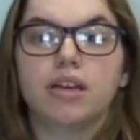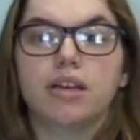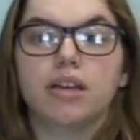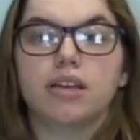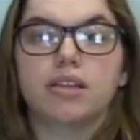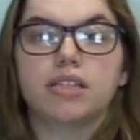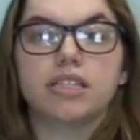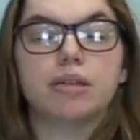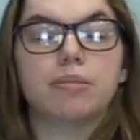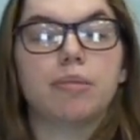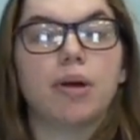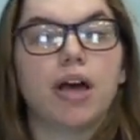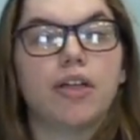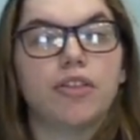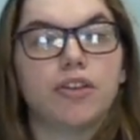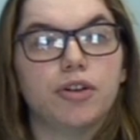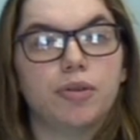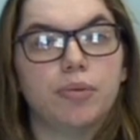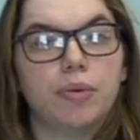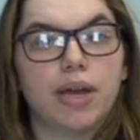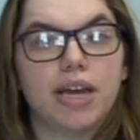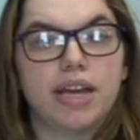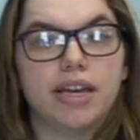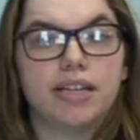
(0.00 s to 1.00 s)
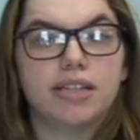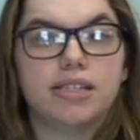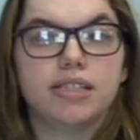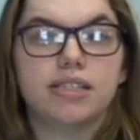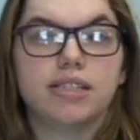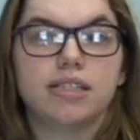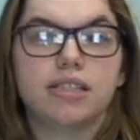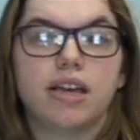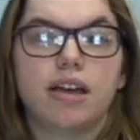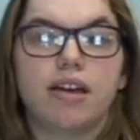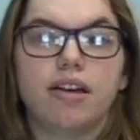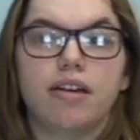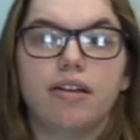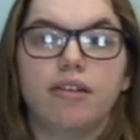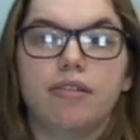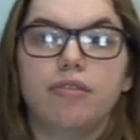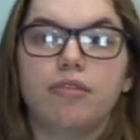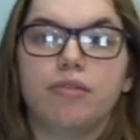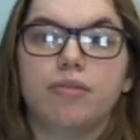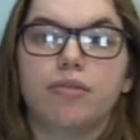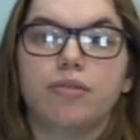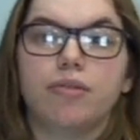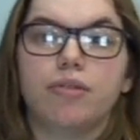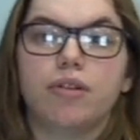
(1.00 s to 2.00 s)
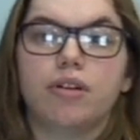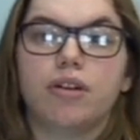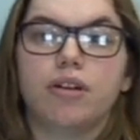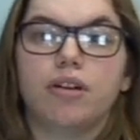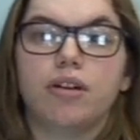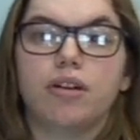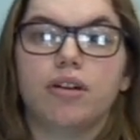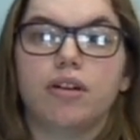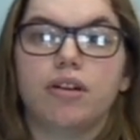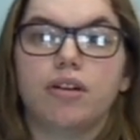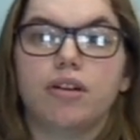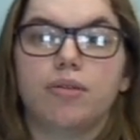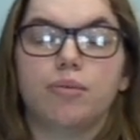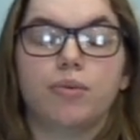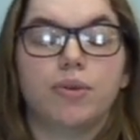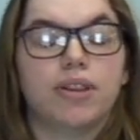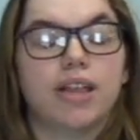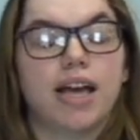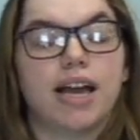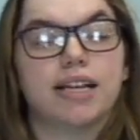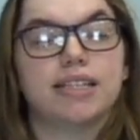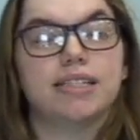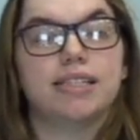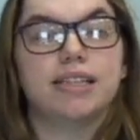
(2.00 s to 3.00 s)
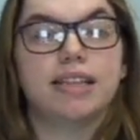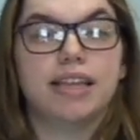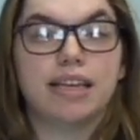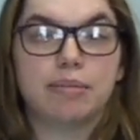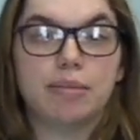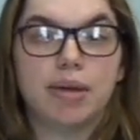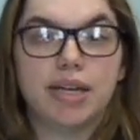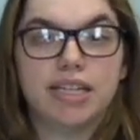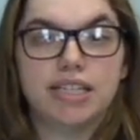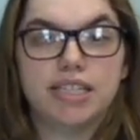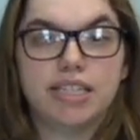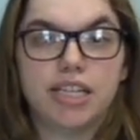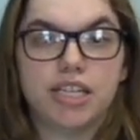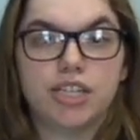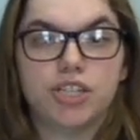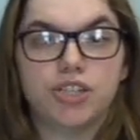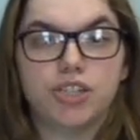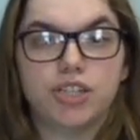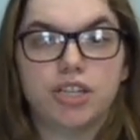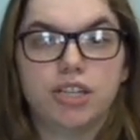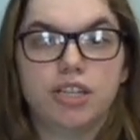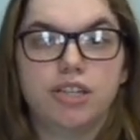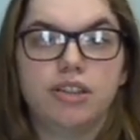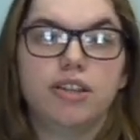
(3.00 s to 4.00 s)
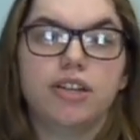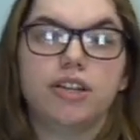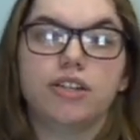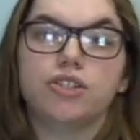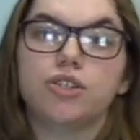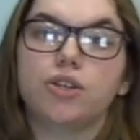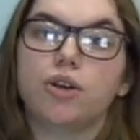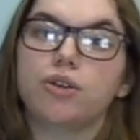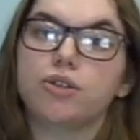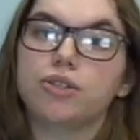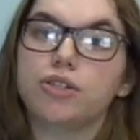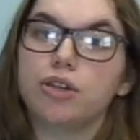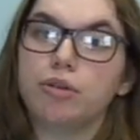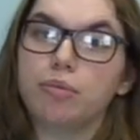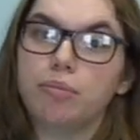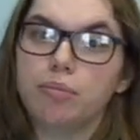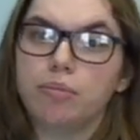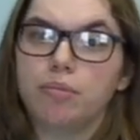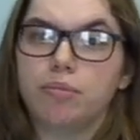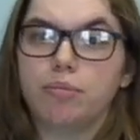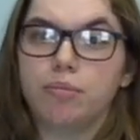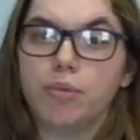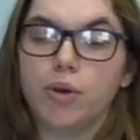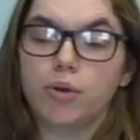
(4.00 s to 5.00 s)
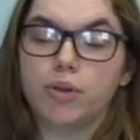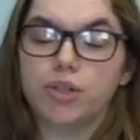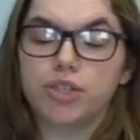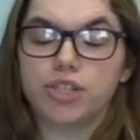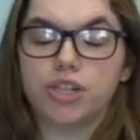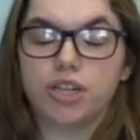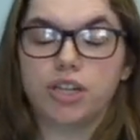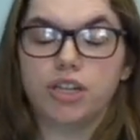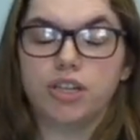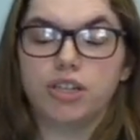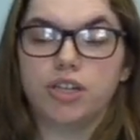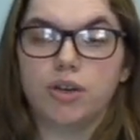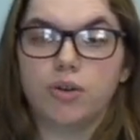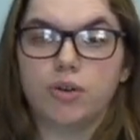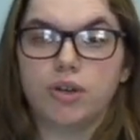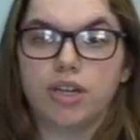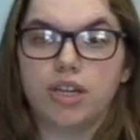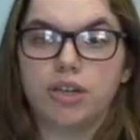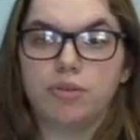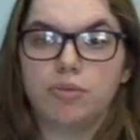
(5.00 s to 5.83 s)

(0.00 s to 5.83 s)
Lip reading: some other ways of relaxing like meditation, there's also Moksha Yoga